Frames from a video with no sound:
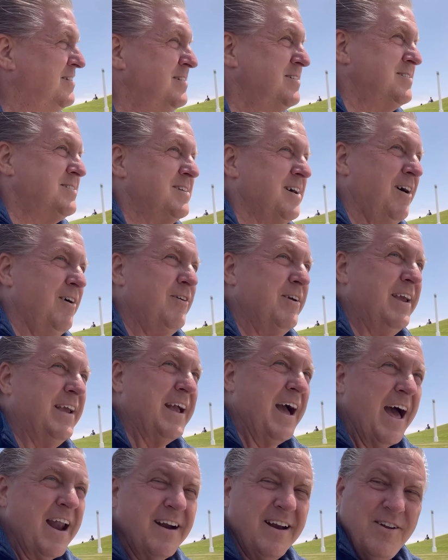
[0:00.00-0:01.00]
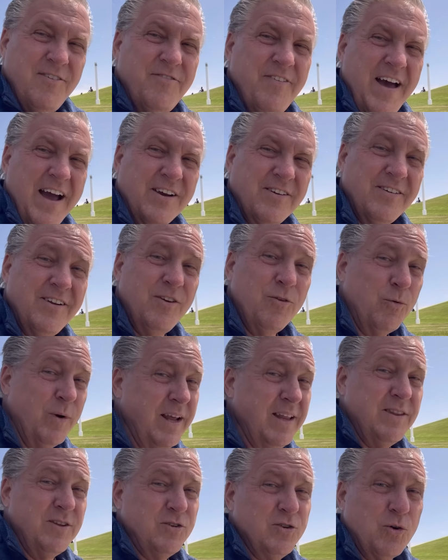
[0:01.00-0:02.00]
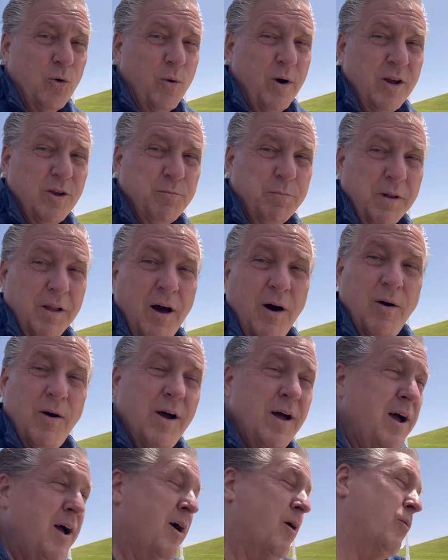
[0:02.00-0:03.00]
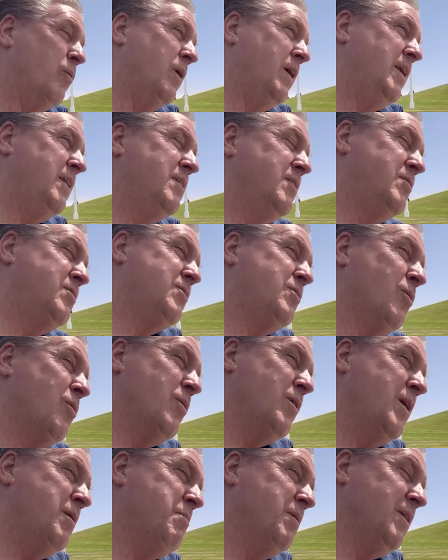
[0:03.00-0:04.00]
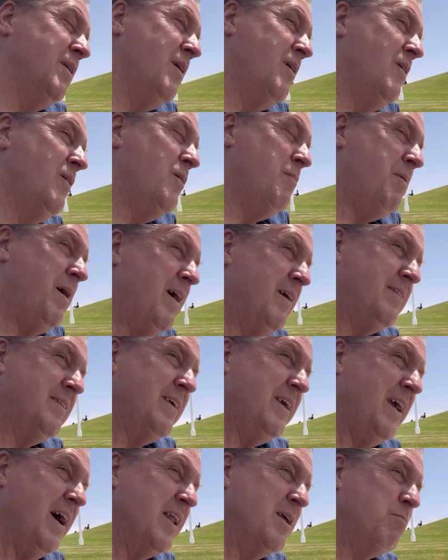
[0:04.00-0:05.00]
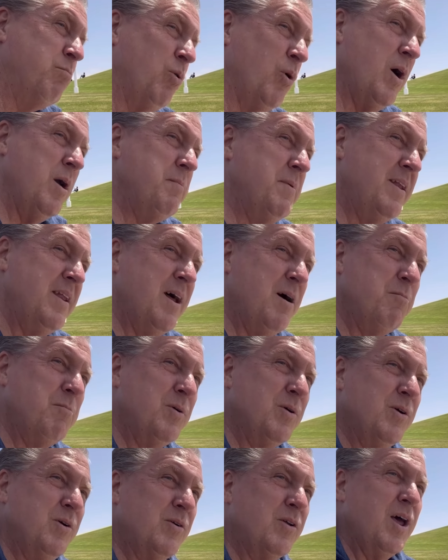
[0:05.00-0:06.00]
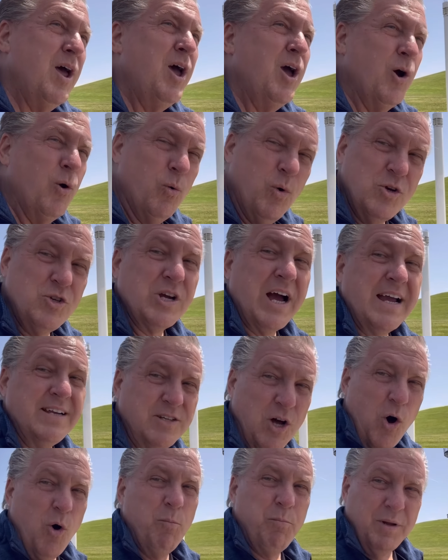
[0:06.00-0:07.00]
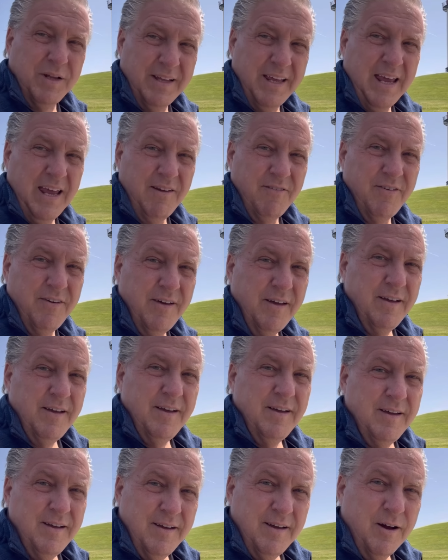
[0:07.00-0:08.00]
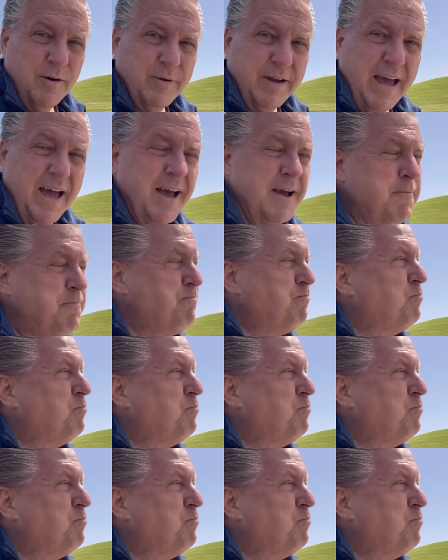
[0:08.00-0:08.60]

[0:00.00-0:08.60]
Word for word: So you got an infection, read the stories below. Read the story below about the unemployment numbers, which I don't believe, okay?